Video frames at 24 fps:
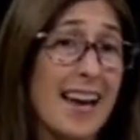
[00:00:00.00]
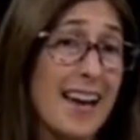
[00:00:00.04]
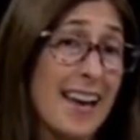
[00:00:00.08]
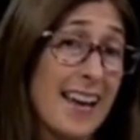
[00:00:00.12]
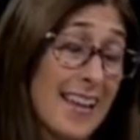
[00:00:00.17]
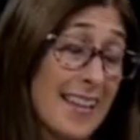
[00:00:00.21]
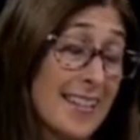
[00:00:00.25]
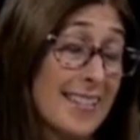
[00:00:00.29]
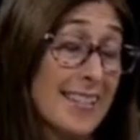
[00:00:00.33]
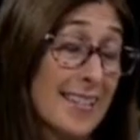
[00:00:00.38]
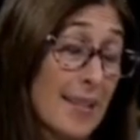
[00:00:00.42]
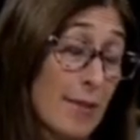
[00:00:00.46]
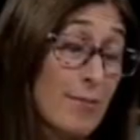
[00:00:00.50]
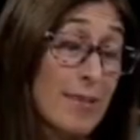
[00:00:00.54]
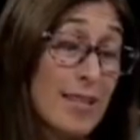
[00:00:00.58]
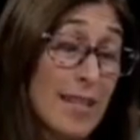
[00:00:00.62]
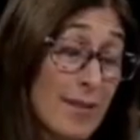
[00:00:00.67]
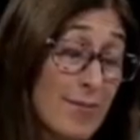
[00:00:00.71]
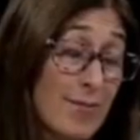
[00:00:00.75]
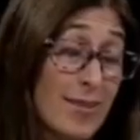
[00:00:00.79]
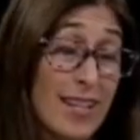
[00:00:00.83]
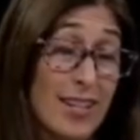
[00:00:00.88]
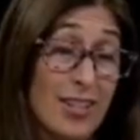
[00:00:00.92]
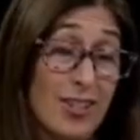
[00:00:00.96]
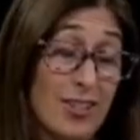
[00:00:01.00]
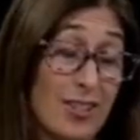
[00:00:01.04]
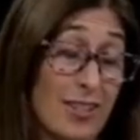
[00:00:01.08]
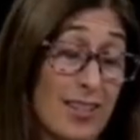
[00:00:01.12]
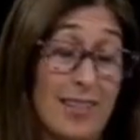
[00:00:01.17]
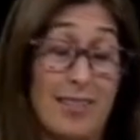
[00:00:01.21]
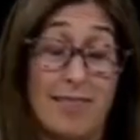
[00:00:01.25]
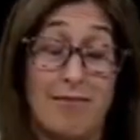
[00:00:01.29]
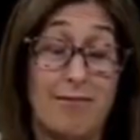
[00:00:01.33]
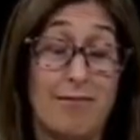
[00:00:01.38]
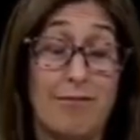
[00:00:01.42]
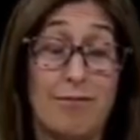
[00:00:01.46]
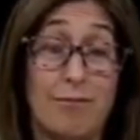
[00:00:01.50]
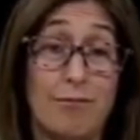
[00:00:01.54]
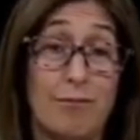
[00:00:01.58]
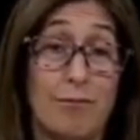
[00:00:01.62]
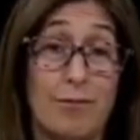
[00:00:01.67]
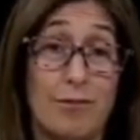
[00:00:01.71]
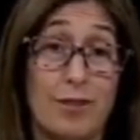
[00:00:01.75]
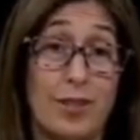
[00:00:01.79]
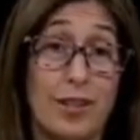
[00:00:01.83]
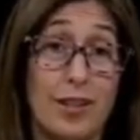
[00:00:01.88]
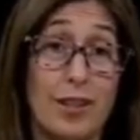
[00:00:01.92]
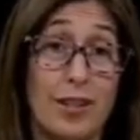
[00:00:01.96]
and sometimes actually
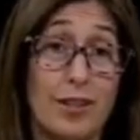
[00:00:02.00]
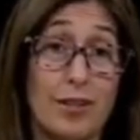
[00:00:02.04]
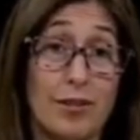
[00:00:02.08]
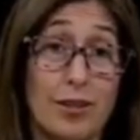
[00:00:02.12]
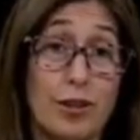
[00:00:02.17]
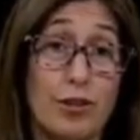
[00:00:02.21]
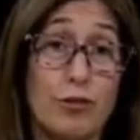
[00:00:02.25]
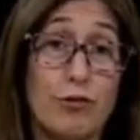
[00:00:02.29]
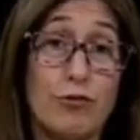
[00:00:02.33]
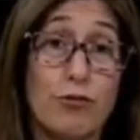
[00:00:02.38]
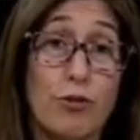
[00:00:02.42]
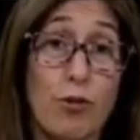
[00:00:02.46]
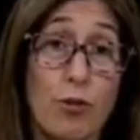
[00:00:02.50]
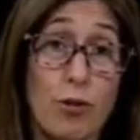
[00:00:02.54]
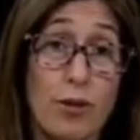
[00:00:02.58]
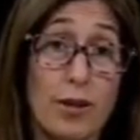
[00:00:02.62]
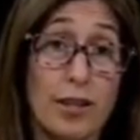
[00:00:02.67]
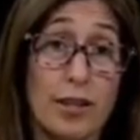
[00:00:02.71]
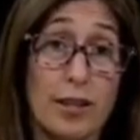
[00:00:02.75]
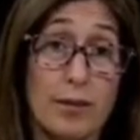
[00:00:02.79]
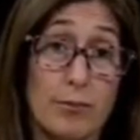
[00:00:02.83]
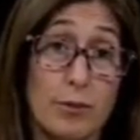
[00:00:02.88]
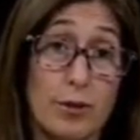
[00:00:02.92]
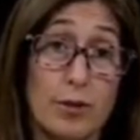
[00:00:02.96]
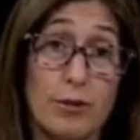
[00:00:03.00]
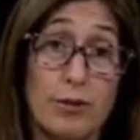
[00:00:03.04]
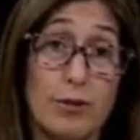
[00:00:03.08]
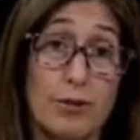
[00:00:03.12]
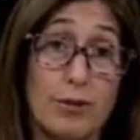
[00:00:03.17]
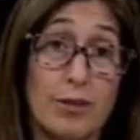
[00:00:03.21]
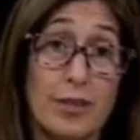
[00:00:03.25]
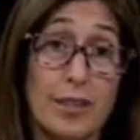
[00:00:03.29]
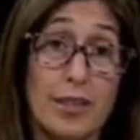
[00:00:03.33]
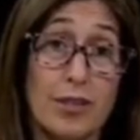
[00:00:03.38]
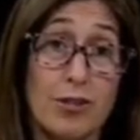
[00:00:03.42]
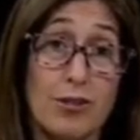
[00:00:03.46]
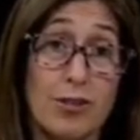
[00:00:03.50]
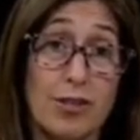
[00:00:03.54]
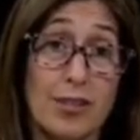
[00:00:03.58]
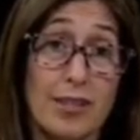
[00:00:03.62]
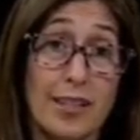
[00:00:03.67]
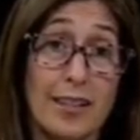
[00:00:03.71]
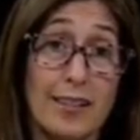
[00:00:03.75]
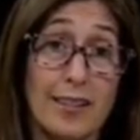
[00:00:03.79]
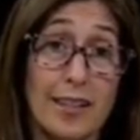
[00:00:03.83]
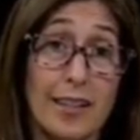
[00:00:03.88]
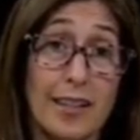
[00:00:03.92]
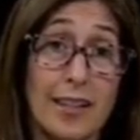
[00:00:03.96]
euphoric mood,
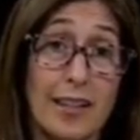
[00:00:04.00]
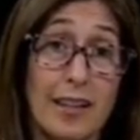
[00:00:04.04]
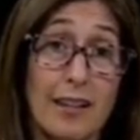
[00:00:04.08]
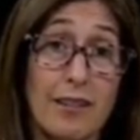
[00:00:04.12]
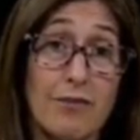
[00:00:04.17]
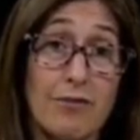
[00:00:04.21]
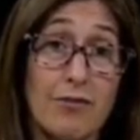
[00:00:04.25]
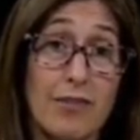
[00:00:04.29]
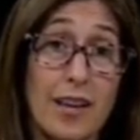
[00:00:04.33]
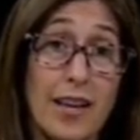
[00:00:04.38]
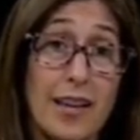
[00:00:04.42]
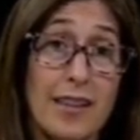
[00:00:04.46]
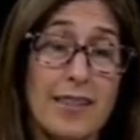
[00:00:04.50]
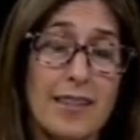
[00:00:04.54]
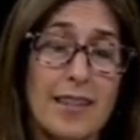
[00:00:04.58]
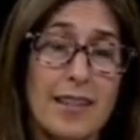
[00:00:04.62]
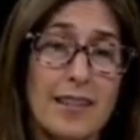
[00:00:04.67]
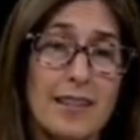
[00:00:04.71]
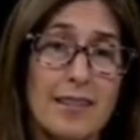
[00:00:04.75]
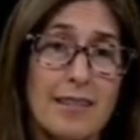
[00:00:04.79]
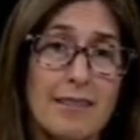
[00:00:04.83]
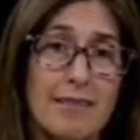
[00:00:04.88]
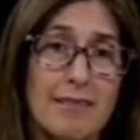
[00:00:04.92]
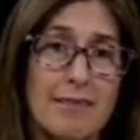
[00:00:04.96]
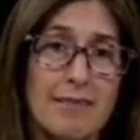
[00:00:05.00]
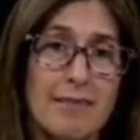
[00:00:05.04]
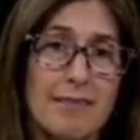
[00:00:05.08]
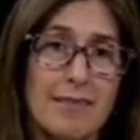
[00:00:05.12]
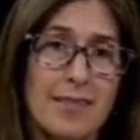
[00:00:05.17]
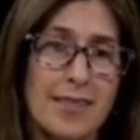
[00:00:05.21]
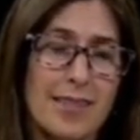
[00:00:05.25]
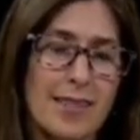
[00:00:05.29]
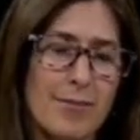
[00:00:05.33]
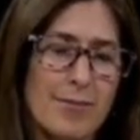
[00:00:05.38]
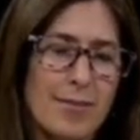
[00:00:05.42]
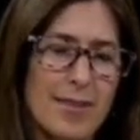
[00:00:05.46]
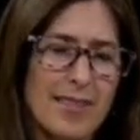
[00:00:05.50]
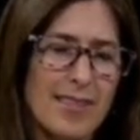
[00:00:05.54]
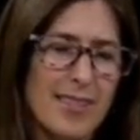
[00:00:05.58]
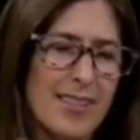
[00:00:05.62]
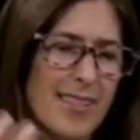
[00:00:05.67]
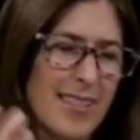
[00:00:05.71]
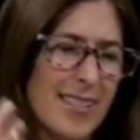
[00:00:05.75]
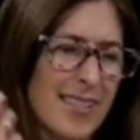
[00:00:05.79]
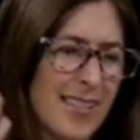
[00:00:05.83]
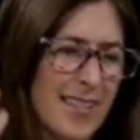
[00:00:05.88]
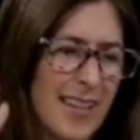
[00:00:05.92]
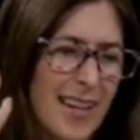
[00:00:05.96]
interestingly enough, and then some
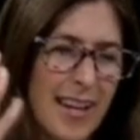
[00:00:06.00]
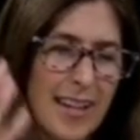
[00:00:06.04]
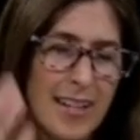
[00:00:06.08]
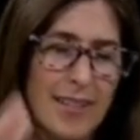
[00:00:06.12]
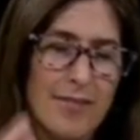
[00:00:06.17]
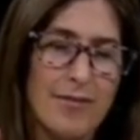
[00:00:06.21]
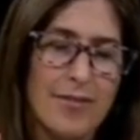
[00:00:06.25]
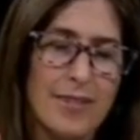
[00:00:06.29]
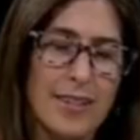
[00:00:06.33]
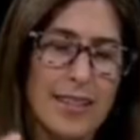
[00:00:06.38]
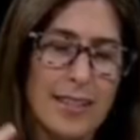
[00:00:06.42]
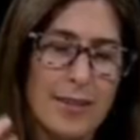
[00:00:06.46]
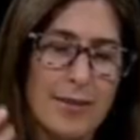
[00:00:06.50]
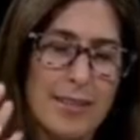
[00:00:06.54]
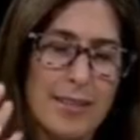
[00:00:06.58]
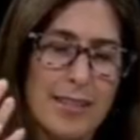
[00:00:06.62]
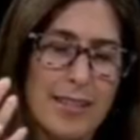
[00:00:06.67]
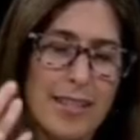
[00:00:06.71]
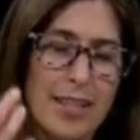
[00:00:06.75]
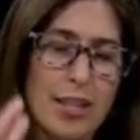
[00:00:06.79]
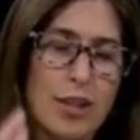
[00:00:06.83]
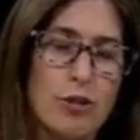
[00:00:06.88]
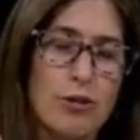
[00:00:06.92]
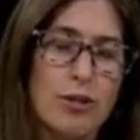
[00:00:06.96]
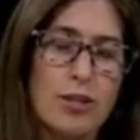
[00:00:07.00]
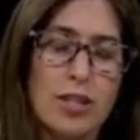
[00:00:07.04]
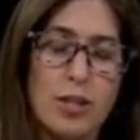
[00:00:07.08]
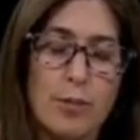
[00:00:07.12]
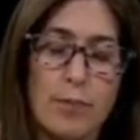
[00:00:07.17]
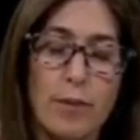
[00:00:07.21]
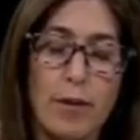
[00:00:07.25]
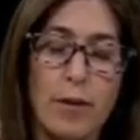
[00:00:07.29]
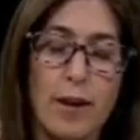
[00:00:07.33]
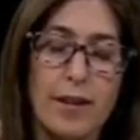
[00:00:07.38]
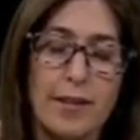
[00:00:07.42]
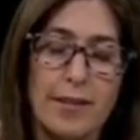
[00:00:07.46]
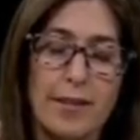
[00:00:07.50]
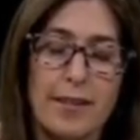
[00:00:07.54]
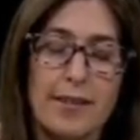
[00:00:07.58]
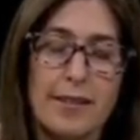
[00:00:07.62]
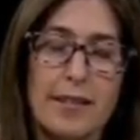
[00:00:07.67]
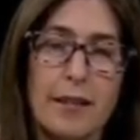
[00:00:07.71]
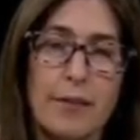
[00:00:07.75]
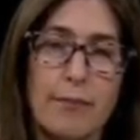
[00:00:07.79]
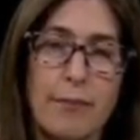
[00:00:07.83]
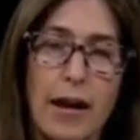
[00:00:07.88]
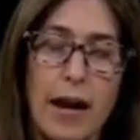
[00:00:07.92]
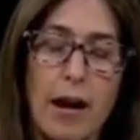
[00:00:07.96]
just kind of decreased
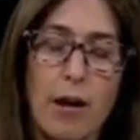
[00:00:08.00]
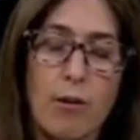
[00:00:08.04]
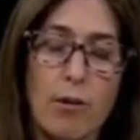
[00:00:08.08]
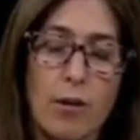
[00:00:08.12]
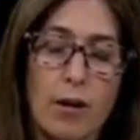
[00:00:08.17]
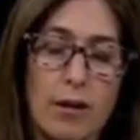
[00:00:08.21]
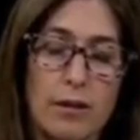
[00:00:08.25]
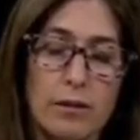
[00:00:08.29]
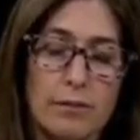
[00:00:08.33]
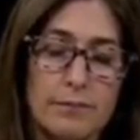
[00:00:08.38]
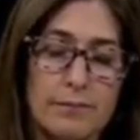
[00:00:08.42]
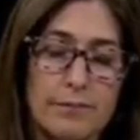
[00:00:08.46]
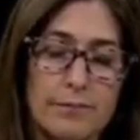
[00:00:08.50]
processing power.